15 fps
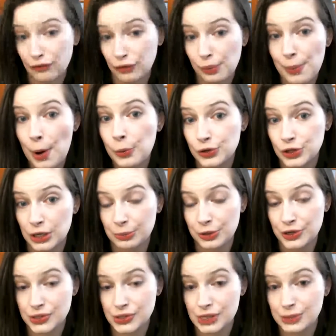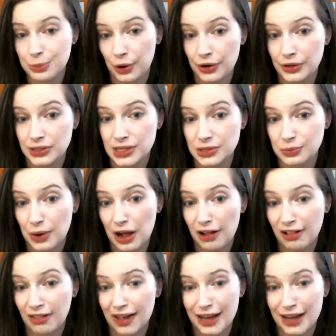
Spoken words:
of remote interpreters experience as well.